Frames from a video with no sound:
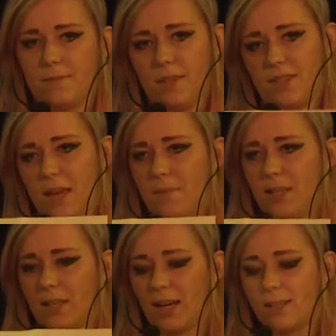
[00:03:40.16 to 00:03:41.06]

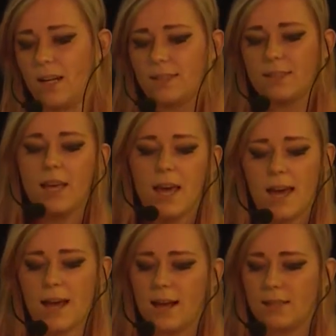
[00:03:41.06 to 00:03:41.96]
Something like that.
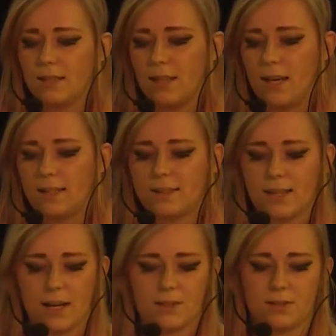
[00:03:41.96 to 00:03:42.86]
And let's
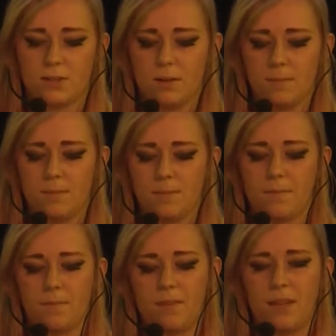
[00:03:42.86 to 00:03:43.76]
add
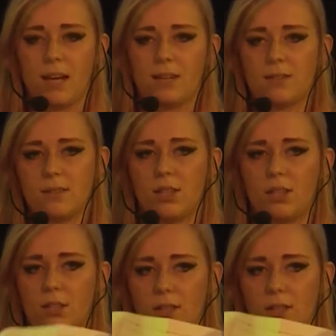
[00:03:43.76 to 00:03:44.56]
some things here